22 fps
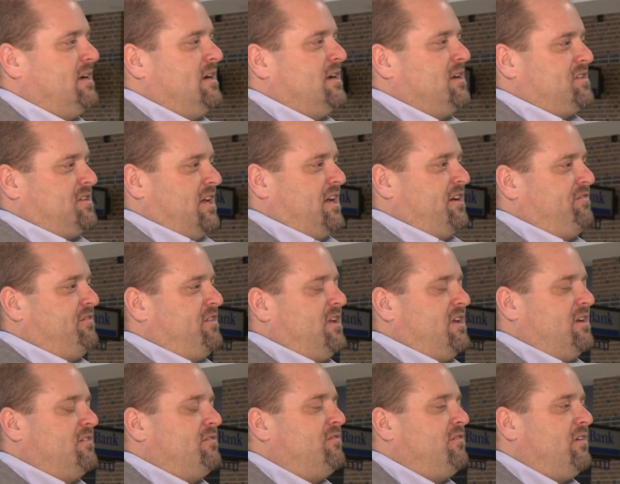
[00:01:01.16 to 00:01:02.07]

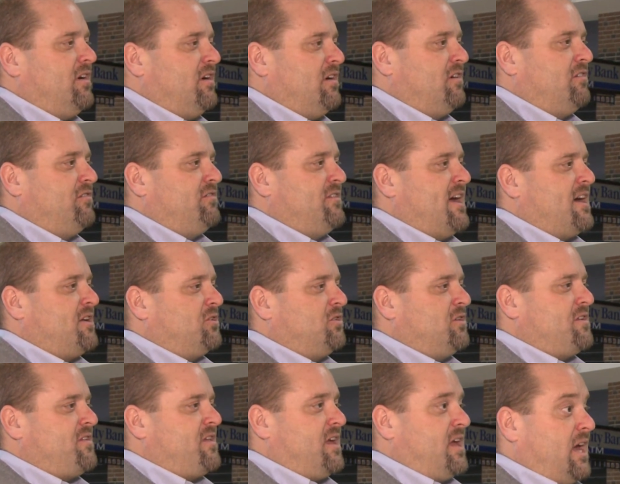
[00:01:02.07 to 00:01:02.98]
Safety of, of not
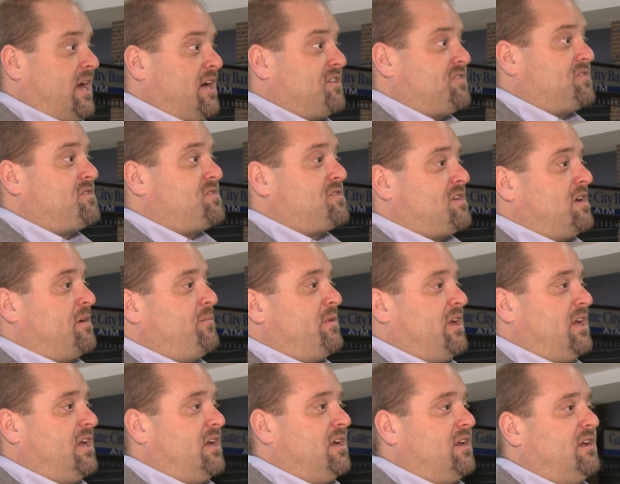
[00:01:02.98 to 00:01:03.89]
only the guests
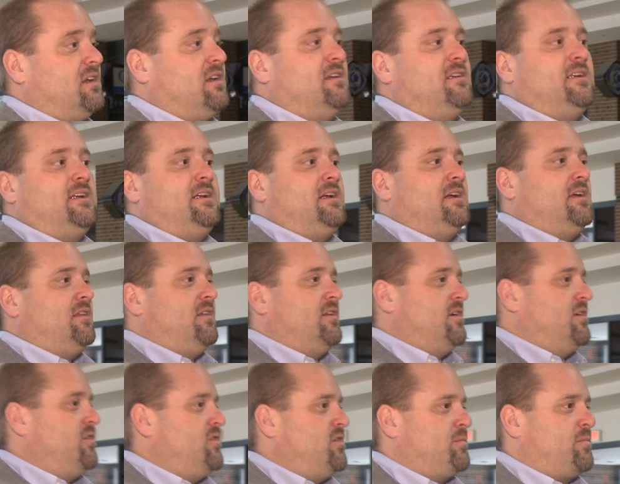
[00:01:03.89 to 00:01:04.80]
coming in,
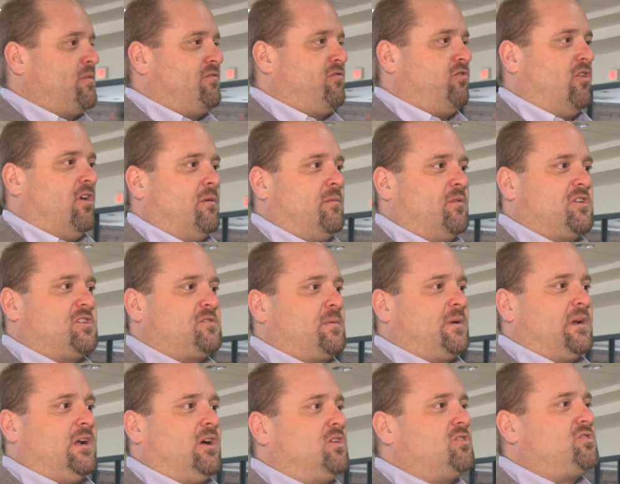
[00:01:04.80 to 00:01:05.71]
the, the performers,
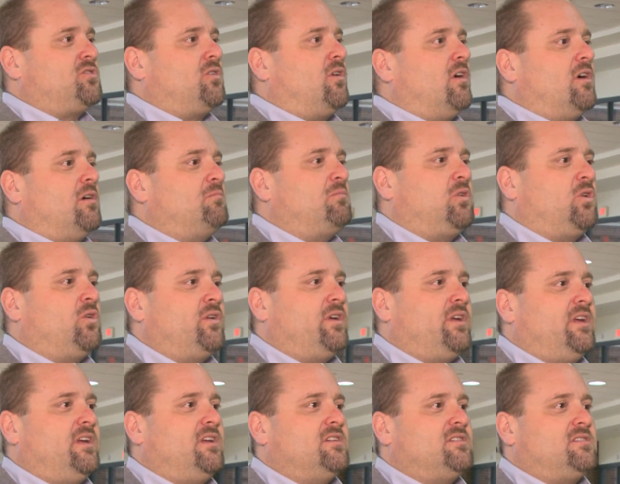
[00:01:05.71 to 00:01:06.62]
but also our
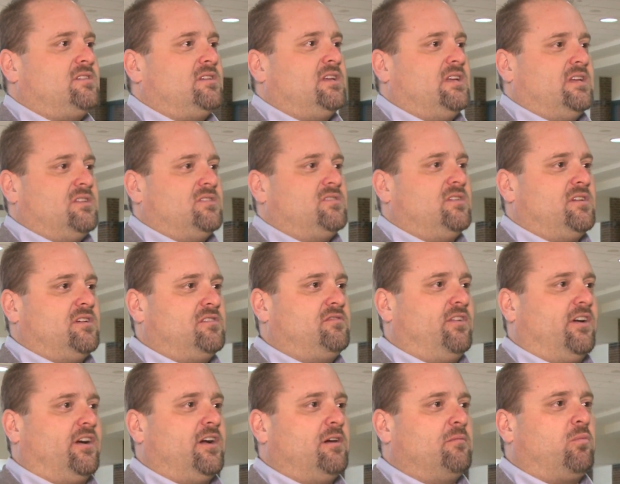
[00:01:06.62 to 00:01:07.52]
employees is, is
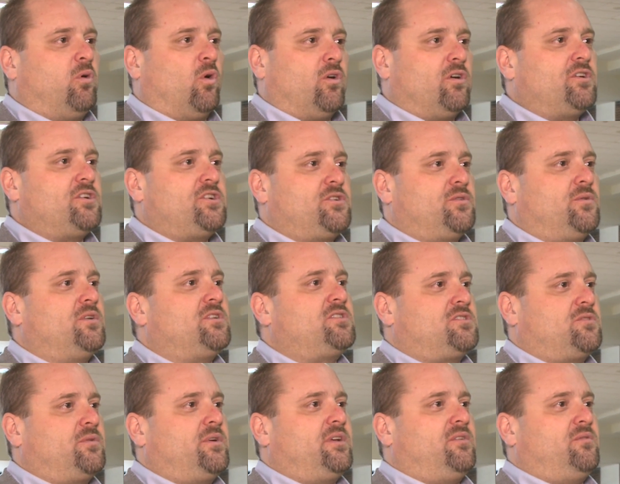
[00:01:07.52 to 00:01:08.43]
very important to
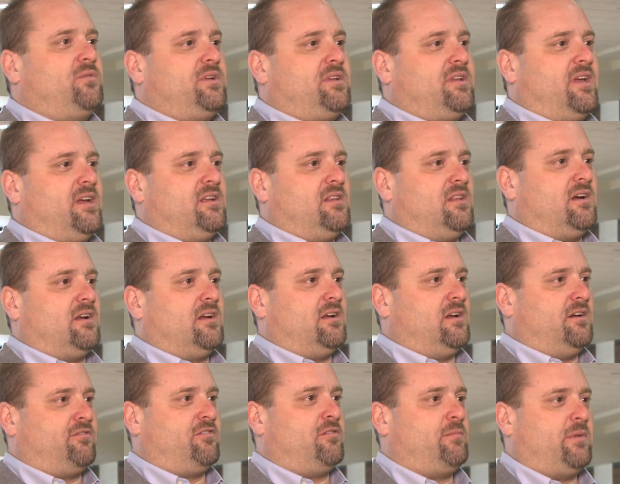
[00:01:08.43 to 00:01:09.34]
us, so we, we take a lot of
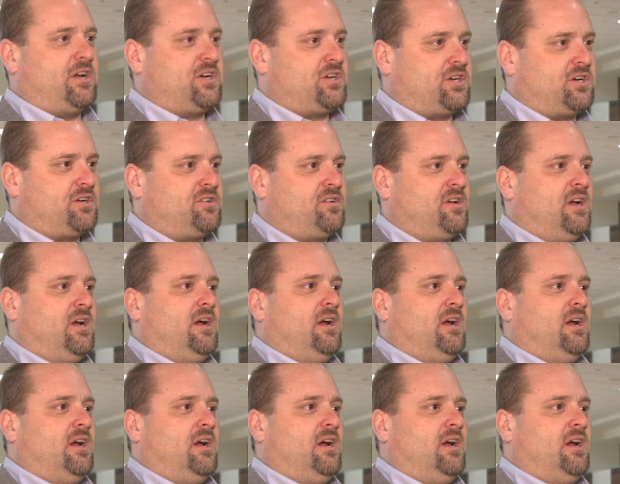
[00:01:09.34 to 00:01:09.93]
different measures.